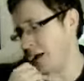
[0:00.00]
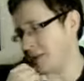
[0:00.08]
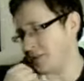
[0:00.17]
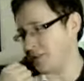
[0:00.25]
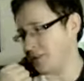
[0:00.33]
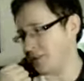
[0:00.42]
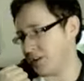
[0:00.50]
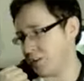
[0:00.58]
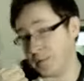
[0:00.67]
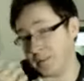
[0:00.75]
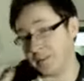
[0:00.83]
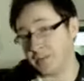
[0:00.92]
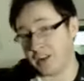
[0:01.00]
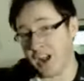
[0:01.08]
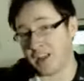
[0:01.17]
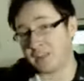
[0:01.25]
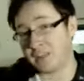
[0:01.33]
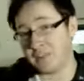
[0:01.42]
and with
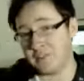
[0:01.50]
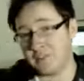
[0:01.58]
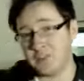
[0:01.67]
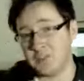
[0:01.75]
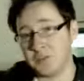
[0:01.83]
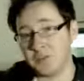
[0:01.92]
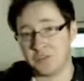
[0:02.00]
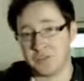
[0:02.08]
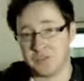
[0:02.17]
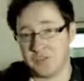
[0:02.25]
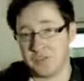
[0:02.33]
regards to TV shows,